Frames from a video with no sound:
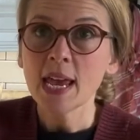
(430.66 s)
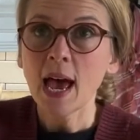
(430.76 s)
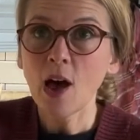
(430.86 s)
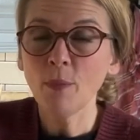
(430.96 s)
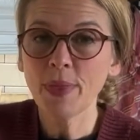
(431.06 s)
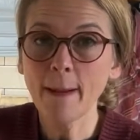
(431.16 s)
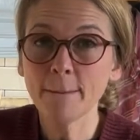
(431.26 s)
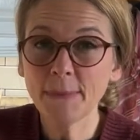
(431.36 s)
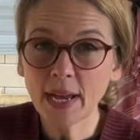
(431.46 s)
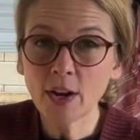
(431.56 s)
help
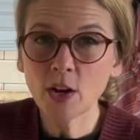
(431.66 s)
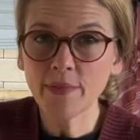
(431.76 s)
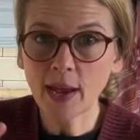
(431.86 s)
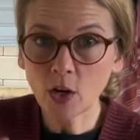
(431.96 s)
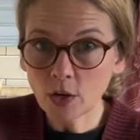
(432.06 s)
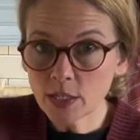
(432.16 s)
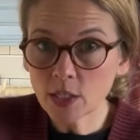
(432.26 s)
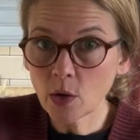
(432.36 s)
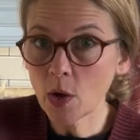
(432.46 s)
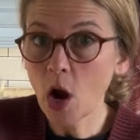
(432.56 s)
that butter and that
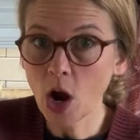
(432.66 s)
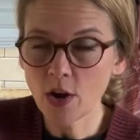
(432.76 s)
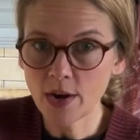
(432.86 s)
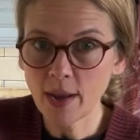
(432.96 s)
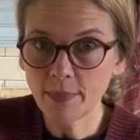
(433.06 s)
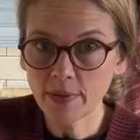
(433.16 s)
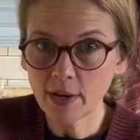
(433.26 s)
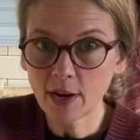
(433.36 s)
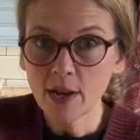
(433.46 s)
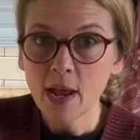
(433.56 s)
Crisco to harden up in
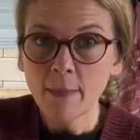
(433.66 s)
there.